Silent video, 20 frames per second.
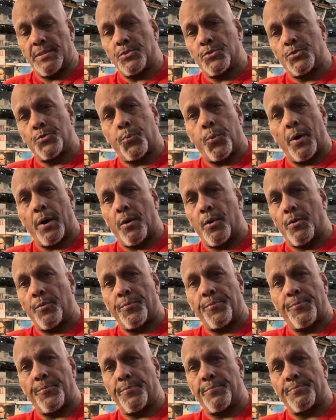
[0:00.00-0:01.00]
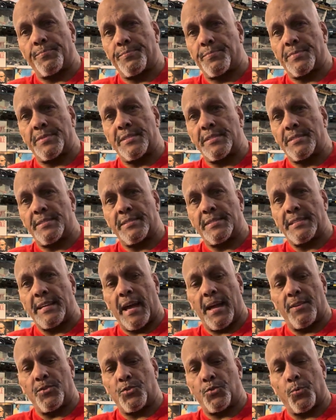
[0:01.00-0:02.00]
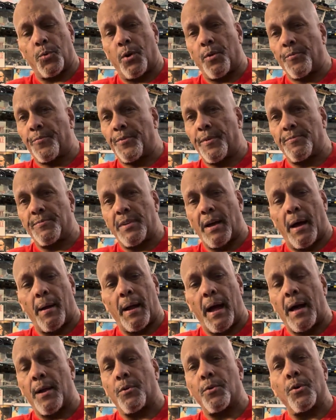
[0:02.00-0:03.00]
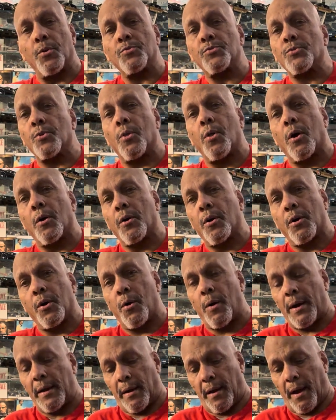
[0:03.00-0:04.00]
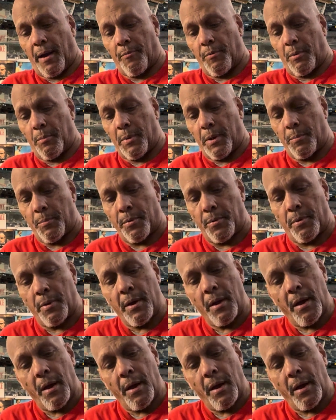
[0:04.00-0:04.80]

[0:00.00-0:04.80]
12, 10, 12, 15, I don't know, so long ago I can't remember.